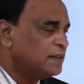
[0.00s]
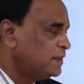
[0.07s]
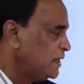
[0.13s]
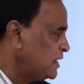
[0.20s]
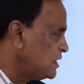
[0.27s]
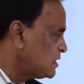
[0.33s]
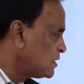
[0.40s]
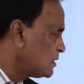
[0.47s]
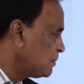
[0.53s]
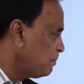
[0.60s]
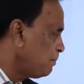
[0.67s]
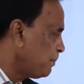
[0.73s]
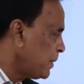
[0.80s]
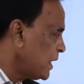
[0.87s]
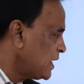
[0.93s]
These
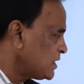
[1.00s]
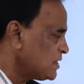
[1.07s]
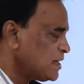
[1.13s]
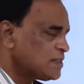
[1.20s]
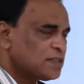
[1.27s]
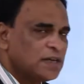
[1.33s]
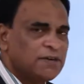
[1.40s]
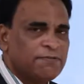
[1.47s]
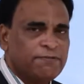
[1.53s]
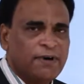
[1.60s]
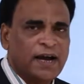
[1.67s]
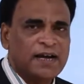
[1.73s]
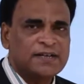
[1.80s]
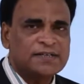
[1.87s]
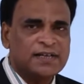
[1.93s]
pages and
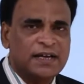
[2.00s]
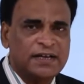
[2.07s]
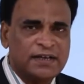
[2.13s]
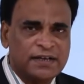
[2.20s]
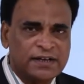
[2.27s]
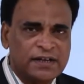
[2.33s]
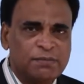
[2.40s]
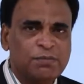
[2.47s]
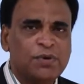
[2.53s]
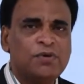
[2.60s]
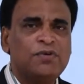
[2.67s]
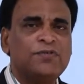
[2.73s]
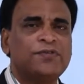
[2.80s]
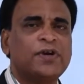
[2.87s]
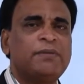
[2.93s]
files are
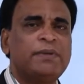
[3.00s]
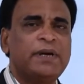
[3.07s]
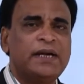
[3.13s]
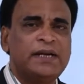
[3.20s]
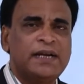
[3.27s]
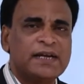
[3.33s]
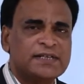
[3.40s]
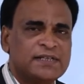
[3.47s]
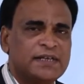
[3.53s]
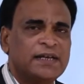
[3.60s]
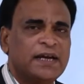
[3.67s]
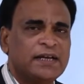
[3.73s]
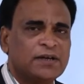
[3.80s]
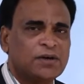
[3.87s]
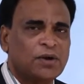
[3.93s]
removed from indexing
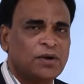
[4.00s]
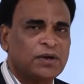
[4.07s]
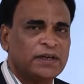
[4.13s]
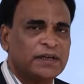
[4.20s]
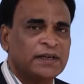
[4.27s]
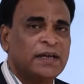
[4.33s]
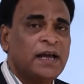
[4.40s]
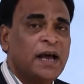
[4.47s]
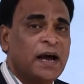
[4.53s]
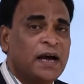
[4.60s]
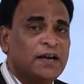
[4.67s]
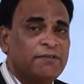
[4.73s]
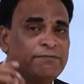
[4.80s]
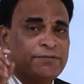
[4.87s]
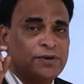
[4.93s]
and crawling
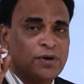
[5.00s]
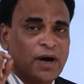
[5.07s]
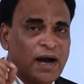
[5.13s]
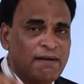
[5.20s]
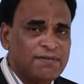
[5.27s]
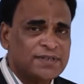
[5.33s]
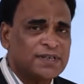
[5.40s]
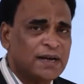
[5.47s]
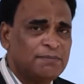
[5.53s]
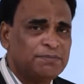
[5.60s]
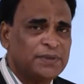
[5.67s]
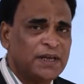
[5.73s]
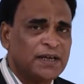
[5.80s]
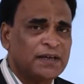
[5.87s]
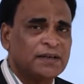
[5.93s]
and if you have
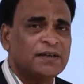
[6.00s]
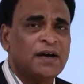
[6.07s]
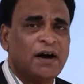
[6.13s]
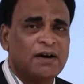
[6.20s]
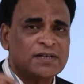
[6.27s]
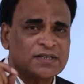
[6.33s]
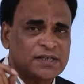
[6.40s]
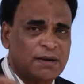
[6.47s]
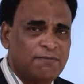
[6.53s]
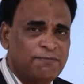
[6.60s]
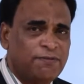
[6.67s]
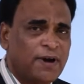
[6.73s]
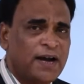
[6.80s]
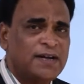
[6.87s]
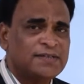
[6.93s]
something or some
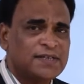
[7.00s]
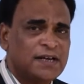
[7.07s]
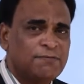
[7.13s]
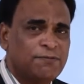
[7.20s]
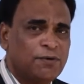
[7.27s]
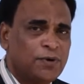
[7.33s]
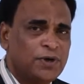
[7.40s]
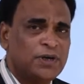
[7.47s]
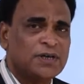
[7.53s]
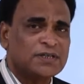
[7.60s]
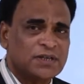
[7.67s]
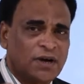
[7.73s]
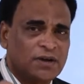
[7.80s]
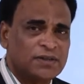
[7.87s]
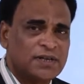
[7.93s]
files and folders
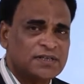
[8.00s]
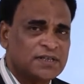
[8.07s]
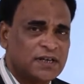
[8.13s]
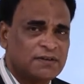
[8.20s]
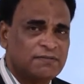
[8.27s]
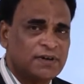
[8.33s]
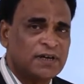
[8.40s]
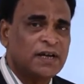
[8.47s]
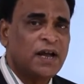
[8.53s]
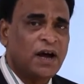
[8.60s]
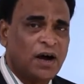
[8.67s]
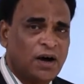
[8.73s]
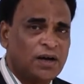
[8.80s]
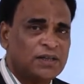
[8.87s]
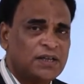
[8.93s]
on the server
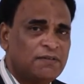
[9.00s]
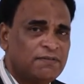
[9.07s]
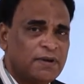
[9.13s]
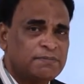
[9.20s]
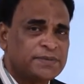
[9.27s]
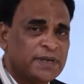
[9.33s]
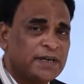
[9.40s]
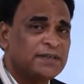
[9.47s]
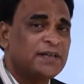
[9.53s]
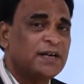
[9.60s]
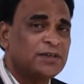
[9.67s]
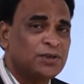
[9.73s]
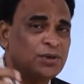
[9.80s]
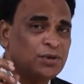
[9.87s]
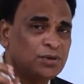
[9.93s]
on the website
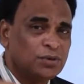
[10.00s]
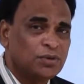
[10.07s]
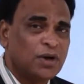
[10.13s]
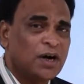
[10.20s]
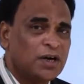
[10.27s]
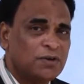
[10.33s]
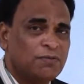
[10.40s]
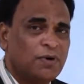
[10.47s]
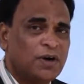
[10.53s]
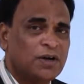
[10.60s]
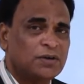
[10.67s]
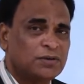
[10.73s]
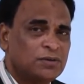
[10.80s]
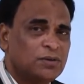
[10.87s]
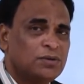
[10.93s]
that you do not
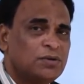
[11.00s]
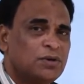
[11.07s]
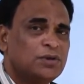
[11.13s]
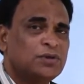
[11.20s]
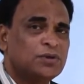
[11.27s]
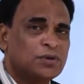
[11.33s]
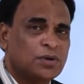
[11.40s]
want Google to